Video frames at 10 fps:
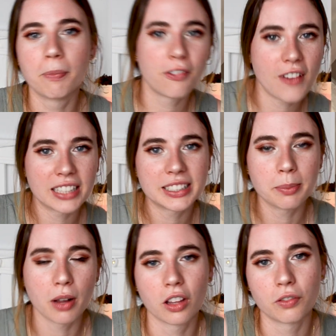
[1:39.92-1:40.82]
fancy
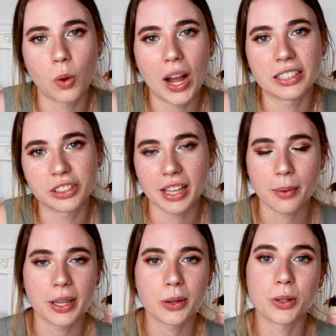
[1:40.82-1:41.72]
bottle of wine so that
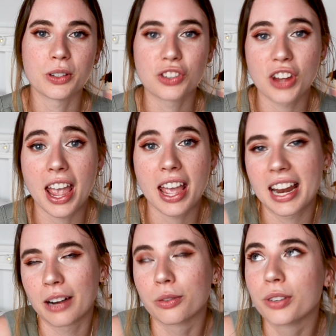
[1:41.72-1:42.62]
we could share. It
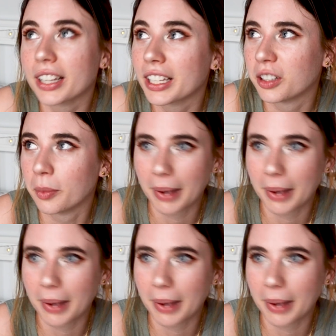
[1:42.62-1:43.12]
had really cute